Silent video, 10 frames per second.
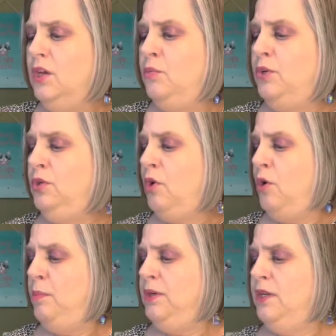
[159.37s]
When you
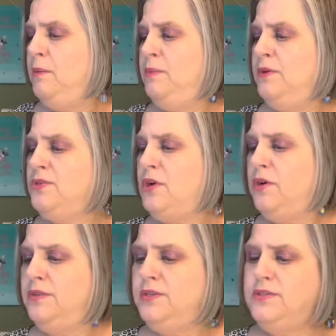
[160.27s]
open it up, there's all
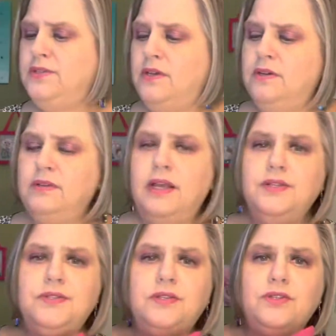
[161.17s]
this
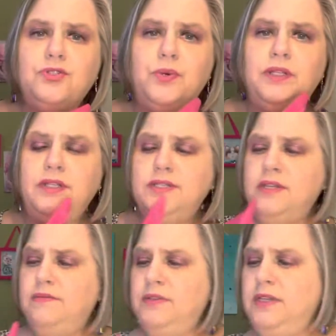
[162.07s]
nice squiggly
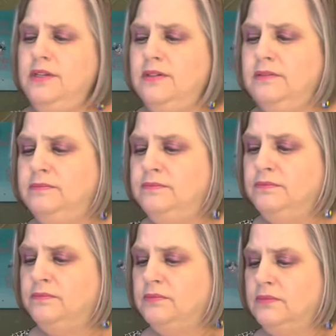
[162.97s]
stuff in here.
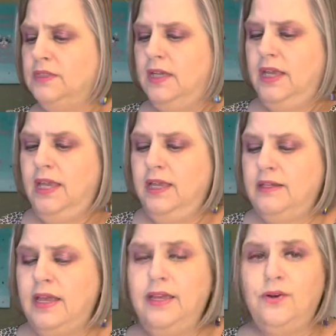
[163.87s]
And
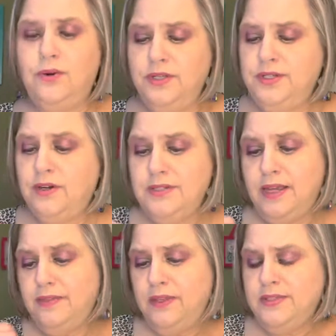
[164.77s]
I had already started
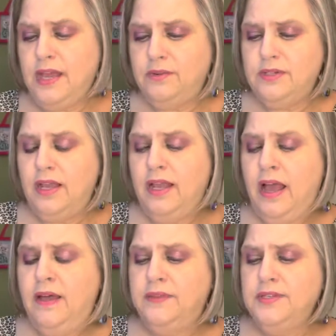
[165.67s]
taking things out.
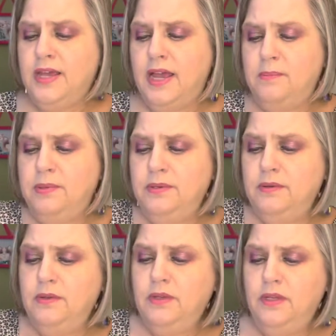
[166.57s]
On the top,
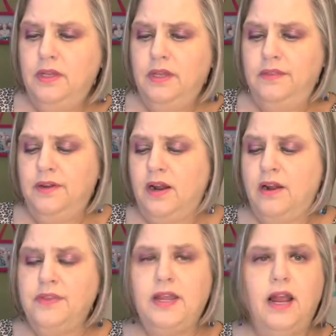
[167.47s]
there are
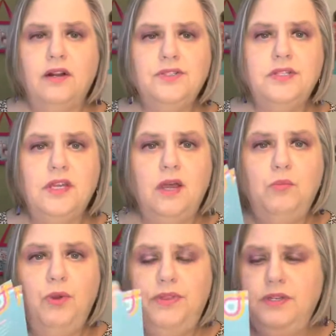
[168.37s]
the cards that come
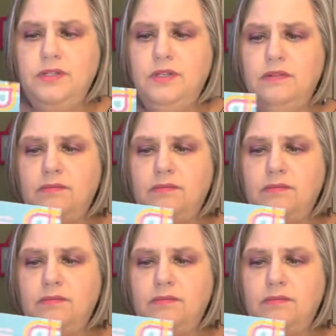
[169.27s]
with it.